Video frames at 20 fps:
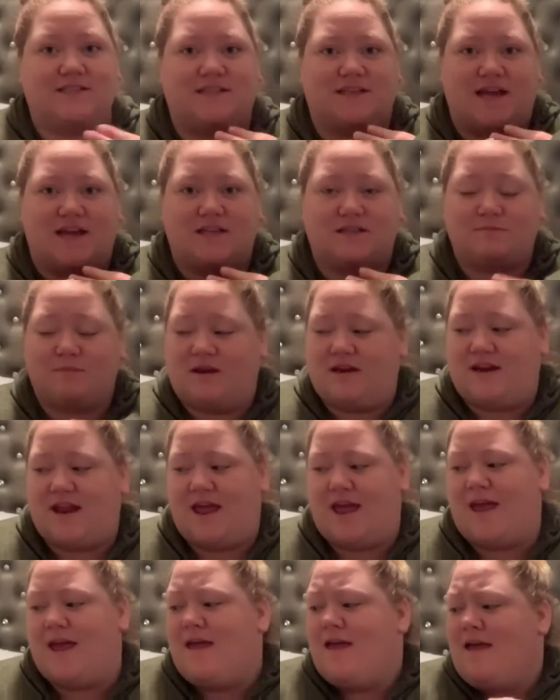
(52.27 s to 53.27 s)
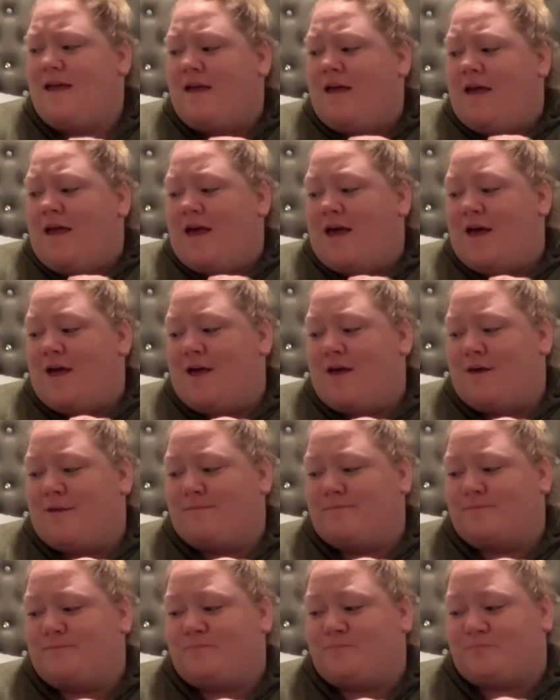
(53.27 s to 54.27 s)
Today is Monday.
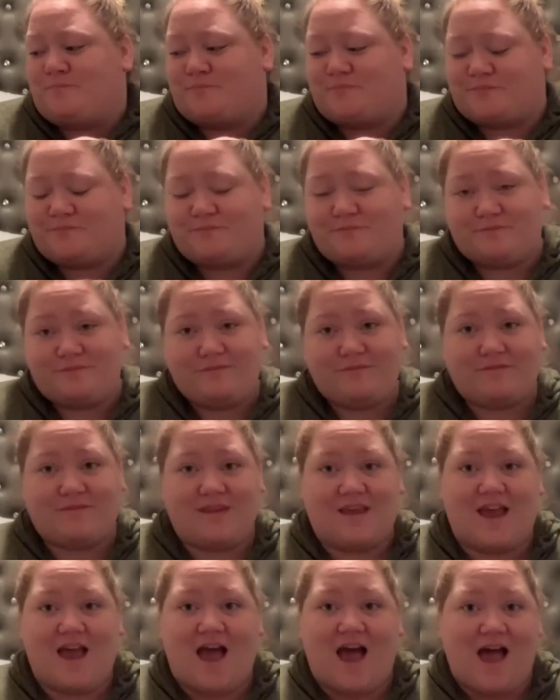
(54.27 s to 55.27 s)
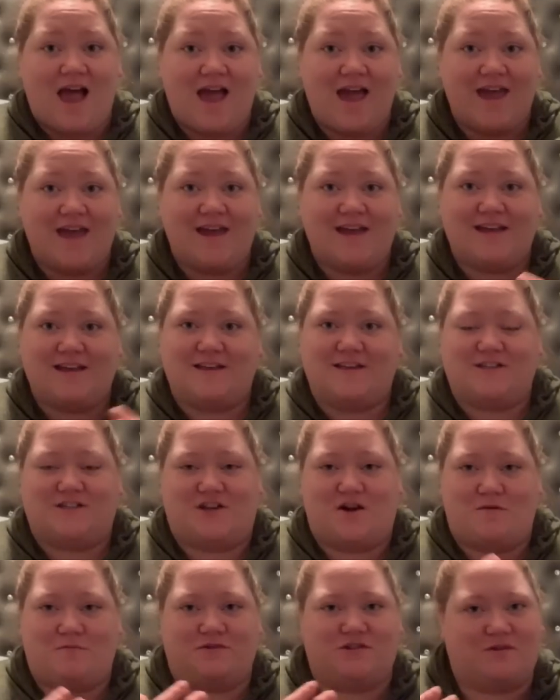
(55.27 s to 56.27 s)
I
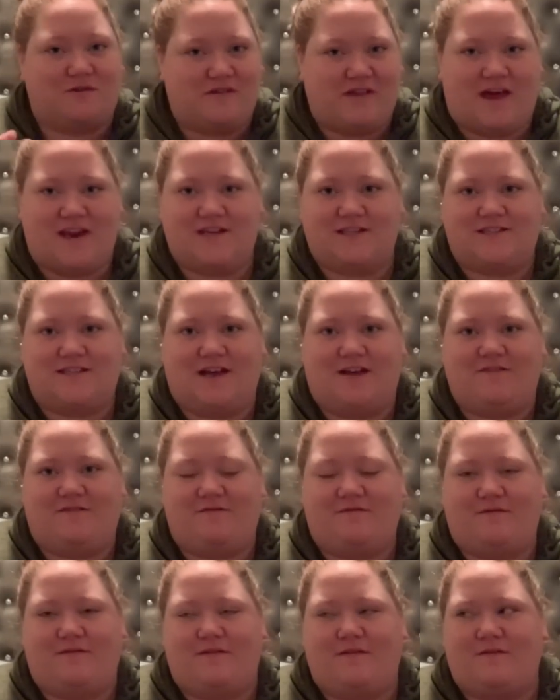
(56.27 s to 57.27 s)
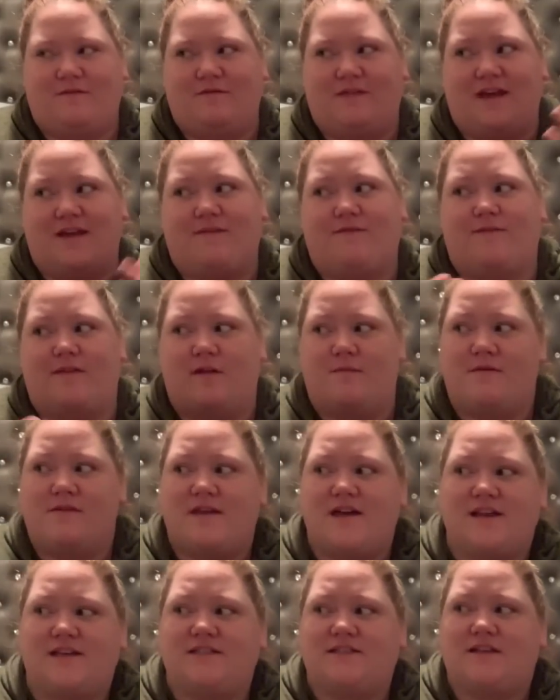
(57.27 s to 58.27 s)
don't do a lot of stuff, like film a
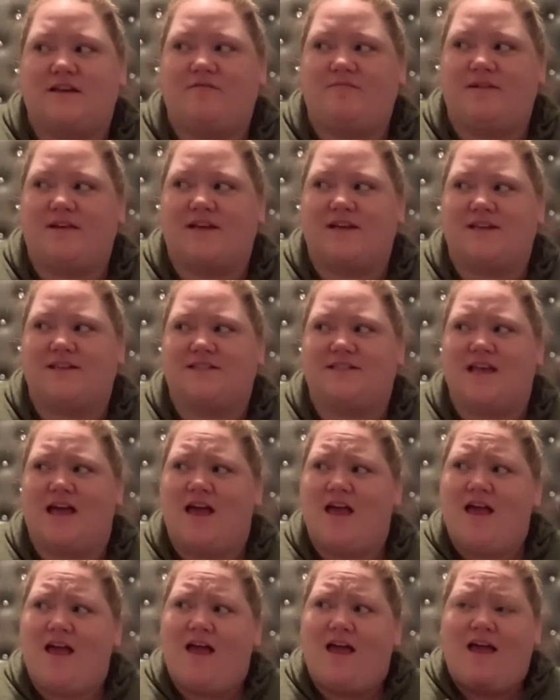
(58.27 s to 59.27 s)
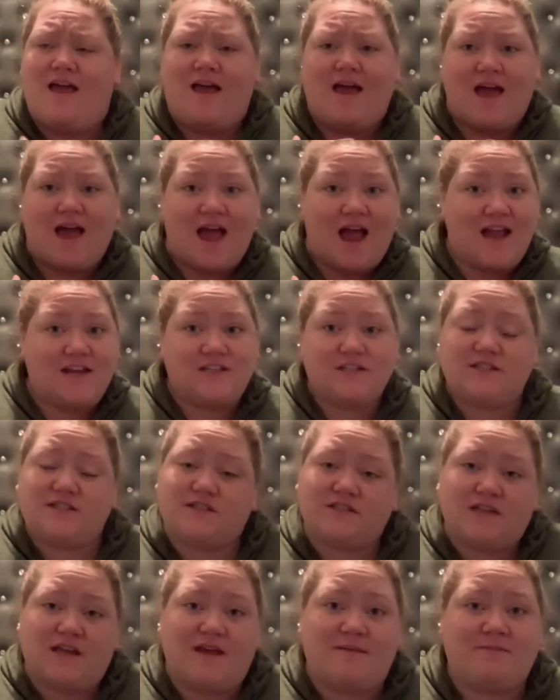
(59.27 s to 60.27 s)
lot of stuff, because I
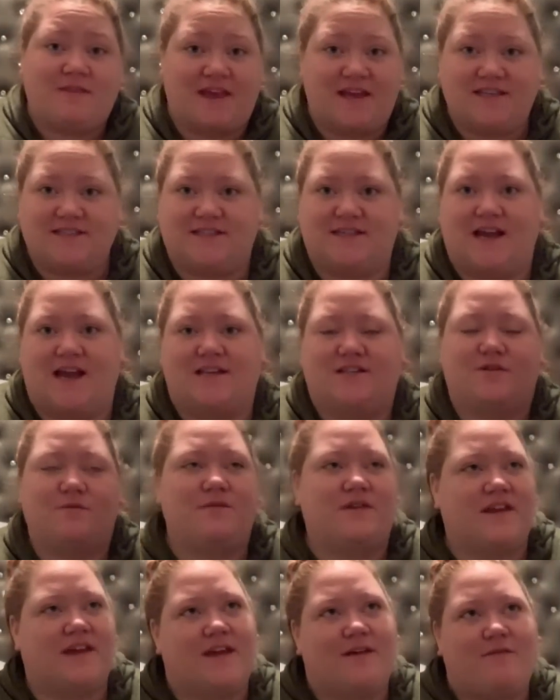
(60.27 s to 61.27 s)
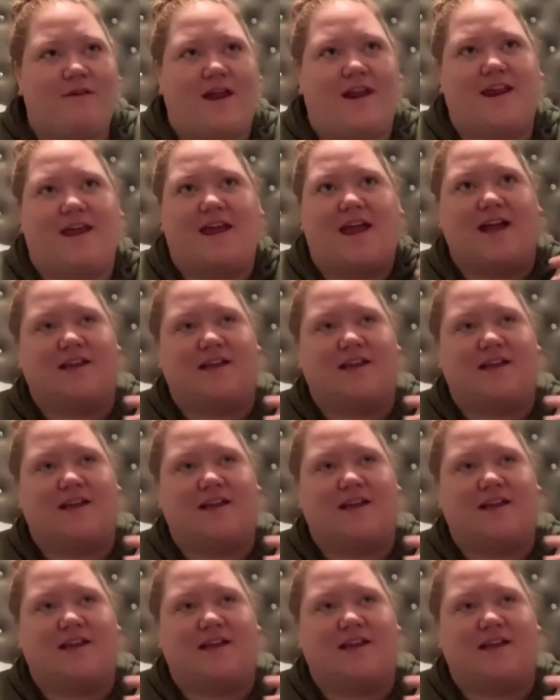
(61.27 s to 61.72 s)
just am lazy. I don't want to get ready.